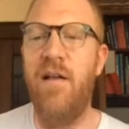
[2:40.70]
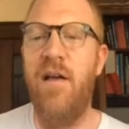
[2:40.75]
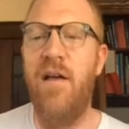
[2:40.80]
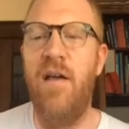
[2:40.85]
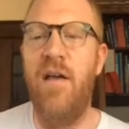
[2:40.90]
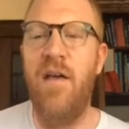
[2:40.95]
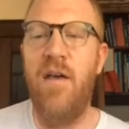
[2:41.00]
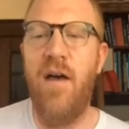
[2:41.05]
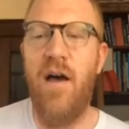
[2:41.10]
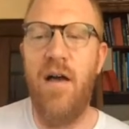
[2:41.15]

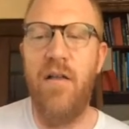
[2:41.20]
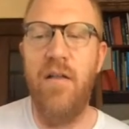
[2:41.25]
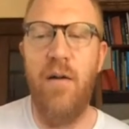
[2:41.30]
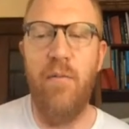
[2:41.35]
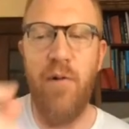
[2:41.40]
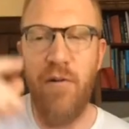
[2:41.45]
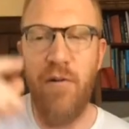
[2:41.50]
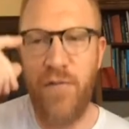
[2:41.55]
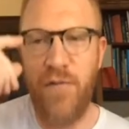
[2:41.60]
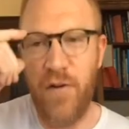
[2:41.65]
A number of
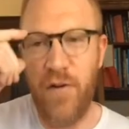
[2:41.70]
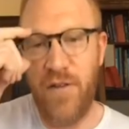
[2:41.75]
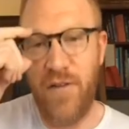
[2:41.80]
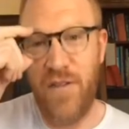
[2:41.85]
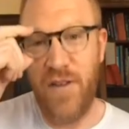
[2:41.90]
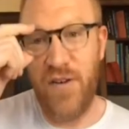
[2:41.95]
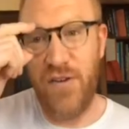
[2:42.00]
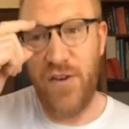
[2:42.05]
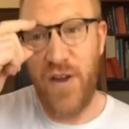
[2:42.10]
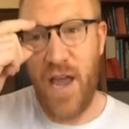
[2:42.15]
folks in the
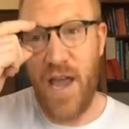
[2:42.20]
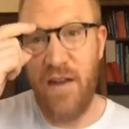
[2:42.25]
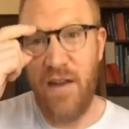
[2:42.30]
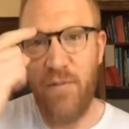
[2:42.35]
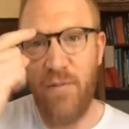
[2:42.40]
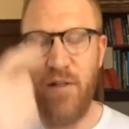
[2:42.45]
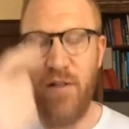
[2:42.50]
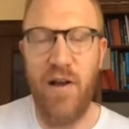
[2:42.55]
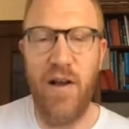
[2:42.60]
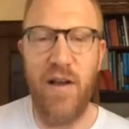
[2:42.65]
chat have been
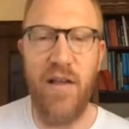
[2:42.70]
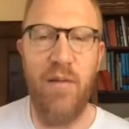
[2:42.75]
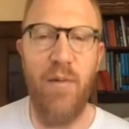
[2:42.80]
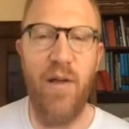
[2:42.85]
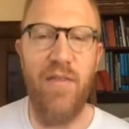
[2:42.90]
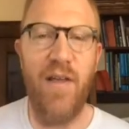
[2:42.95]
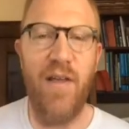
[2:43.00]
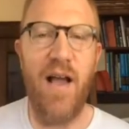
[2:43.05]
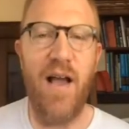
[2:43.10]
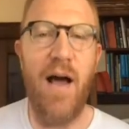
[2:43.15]
talking about the
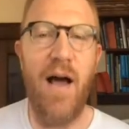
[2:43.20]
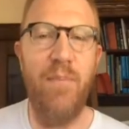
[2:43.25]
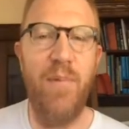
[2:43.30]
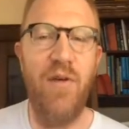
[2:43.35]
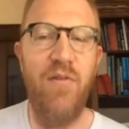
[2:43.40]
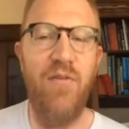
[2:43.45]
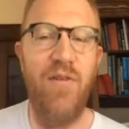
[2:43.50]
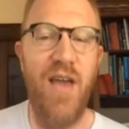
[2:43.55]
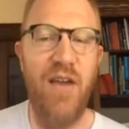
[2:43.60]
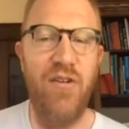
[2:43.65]

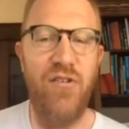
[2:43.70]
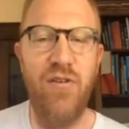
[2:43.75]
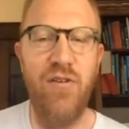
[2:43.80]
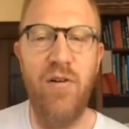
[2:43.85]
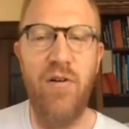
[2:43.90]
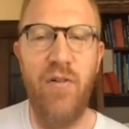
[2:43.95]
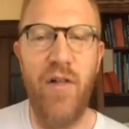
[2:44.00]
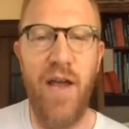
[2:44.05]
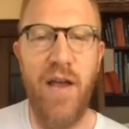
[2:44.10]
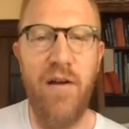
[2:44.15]
computational
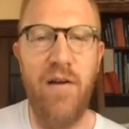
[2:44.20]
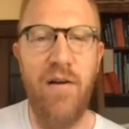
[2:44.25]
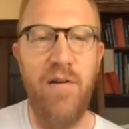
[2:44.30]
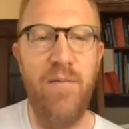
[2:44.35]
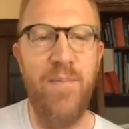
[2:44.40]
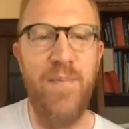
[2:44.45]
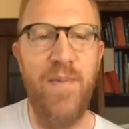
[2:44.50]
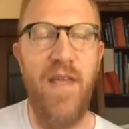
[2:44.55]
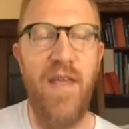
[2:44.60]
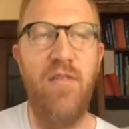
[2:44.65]
layer.
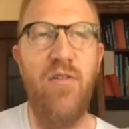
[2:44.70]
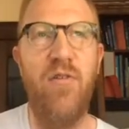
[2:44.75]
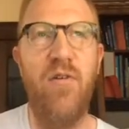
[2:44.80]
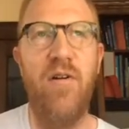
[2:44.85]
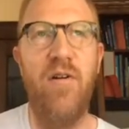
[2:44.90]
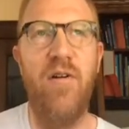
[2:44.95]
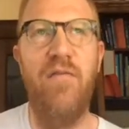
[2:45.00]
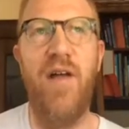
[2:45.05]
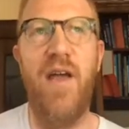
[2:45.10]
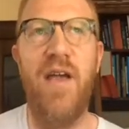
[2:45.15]
That's sort of
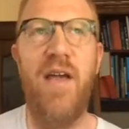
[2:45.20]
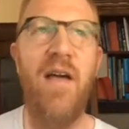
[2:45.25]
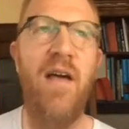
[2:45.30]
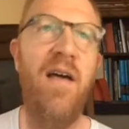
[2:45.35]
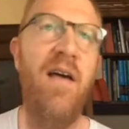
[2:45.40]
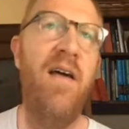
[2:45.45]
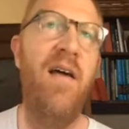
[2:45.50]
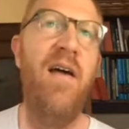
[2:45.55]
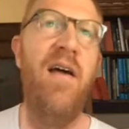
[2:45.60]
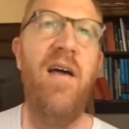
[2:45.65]
like
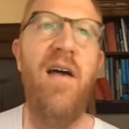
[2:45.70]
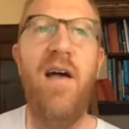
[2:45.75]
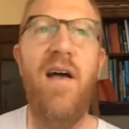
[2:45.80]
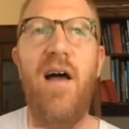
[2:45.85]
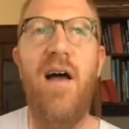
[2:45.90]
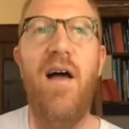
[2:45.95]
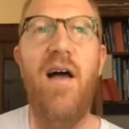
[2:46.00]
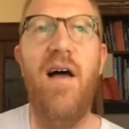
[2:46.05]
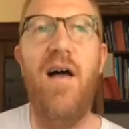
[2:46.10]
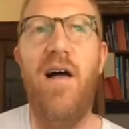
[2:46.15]

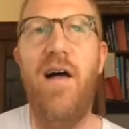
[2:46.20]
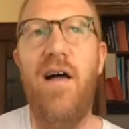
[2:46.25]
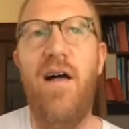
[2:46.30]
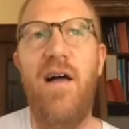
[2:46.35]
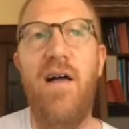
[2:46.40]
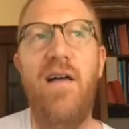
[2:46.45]
an